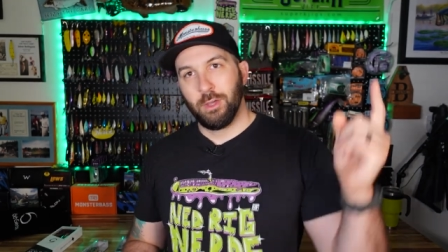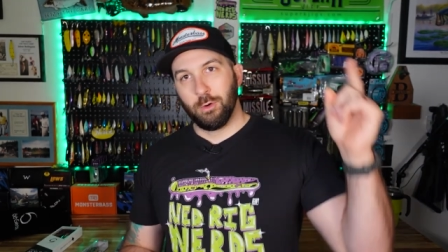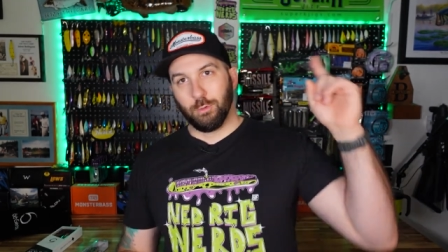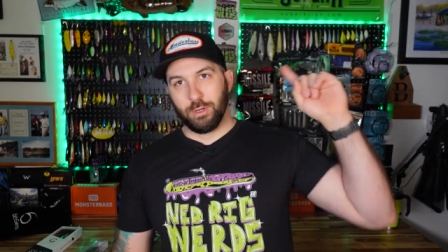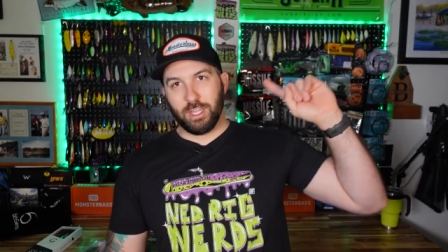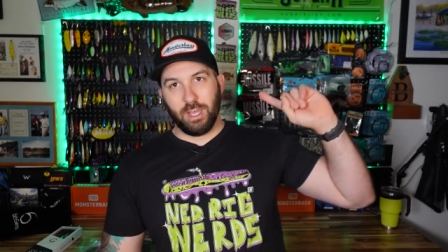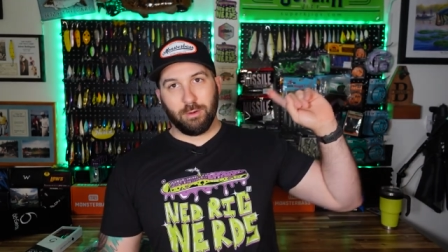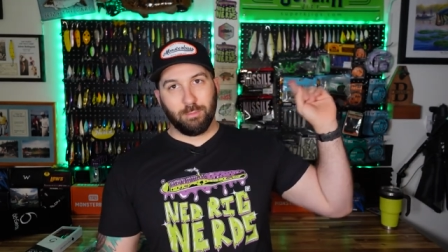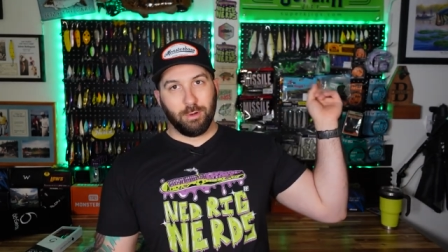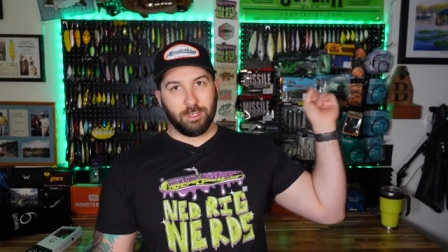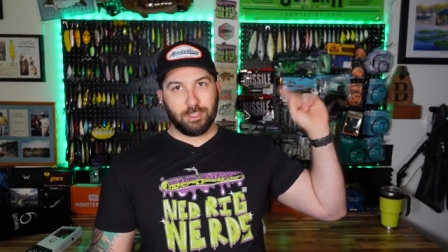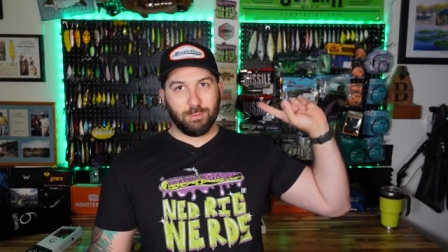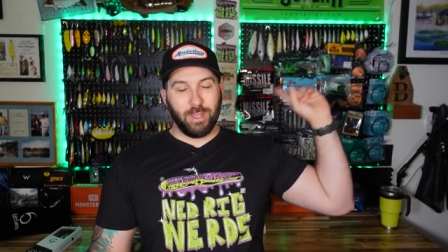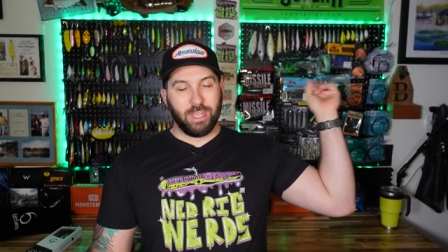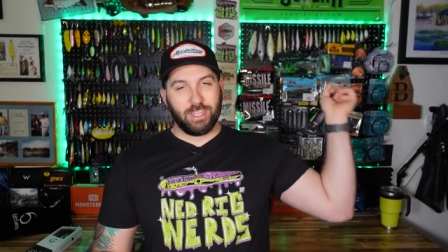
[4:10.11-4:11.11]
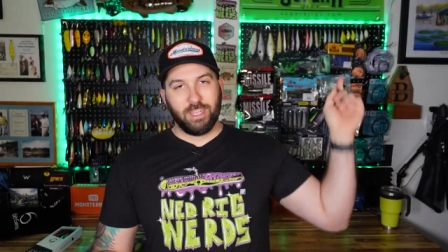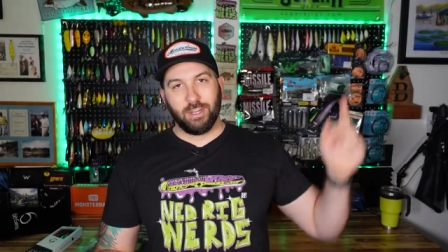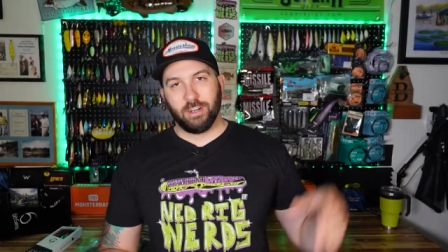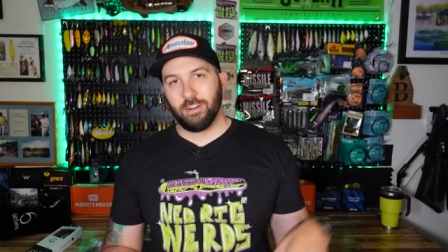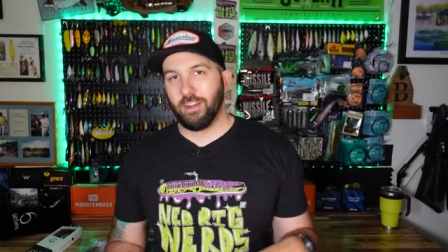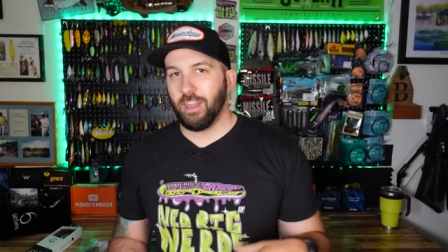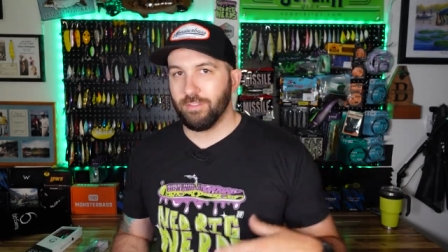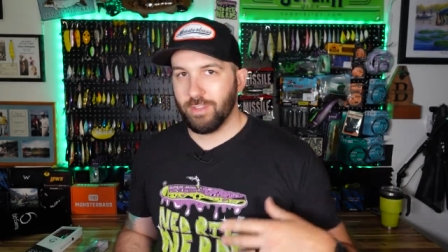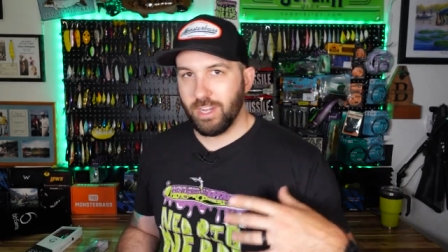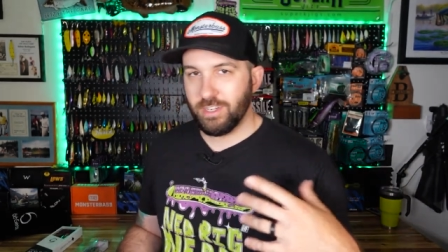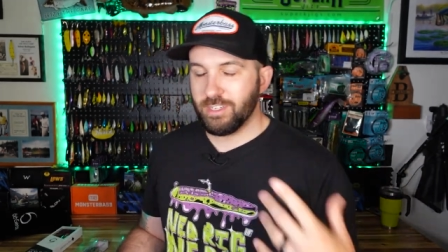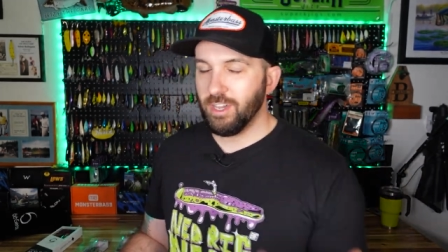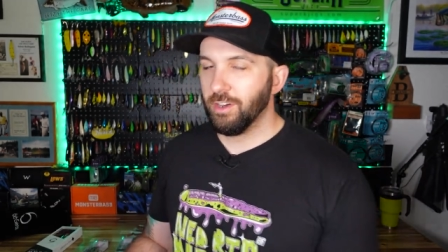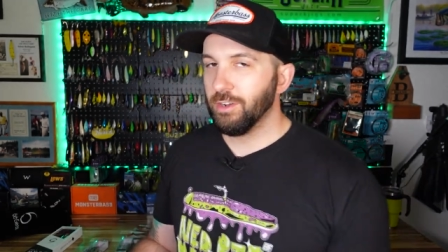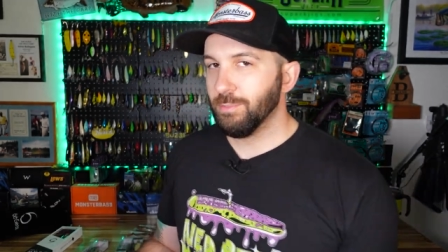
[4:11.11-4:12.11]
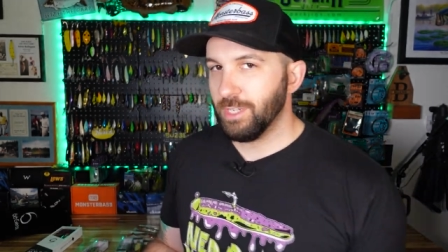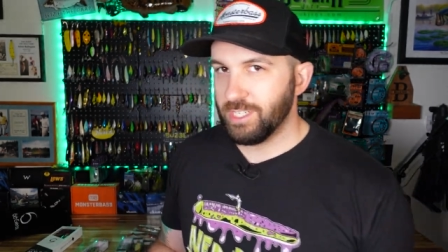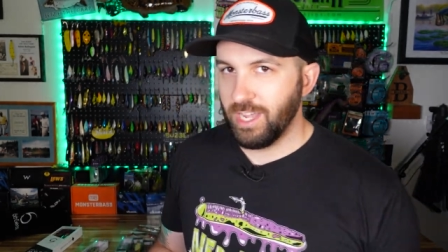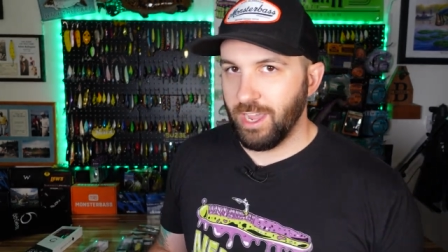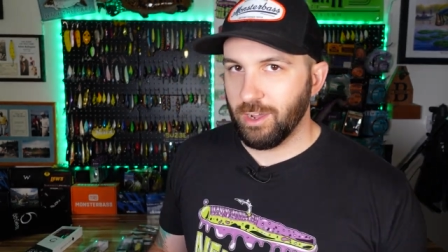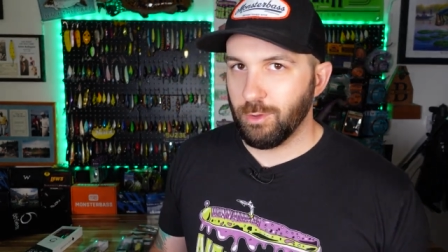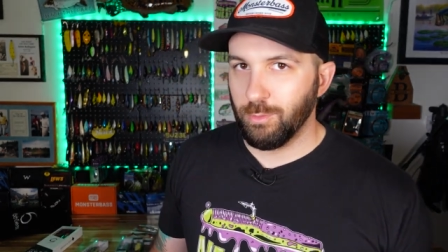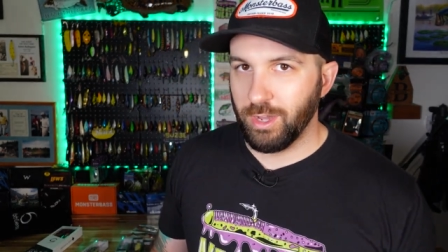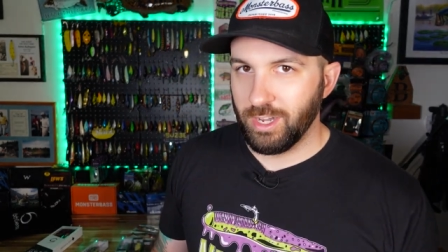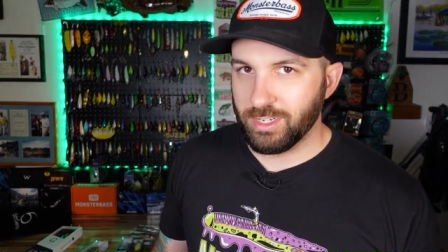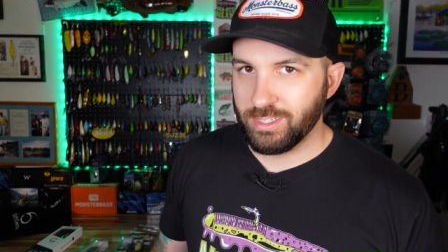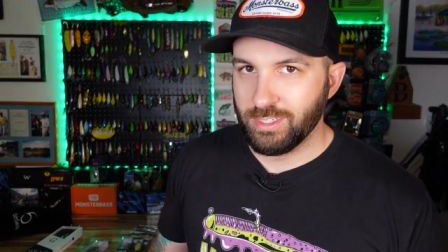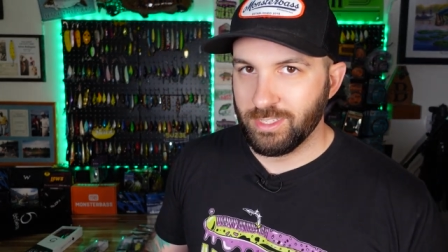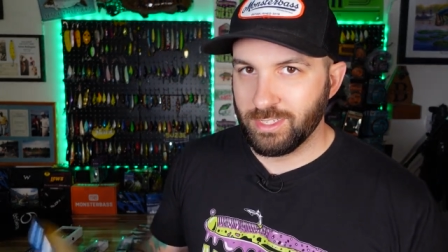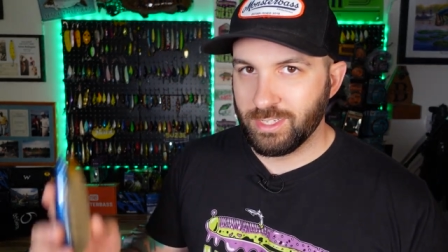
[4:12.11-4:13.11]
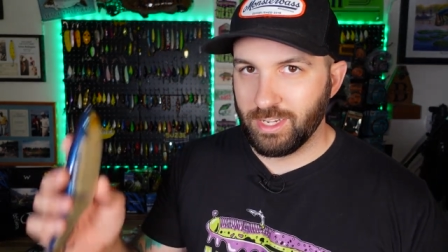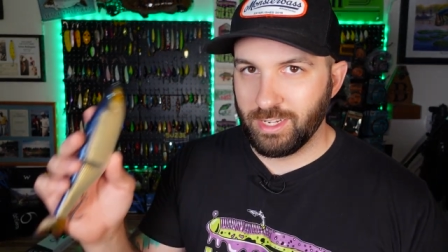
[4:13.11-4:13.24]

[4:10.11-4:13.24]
We got a bunch back here. I've got a ton in my tackle boxes.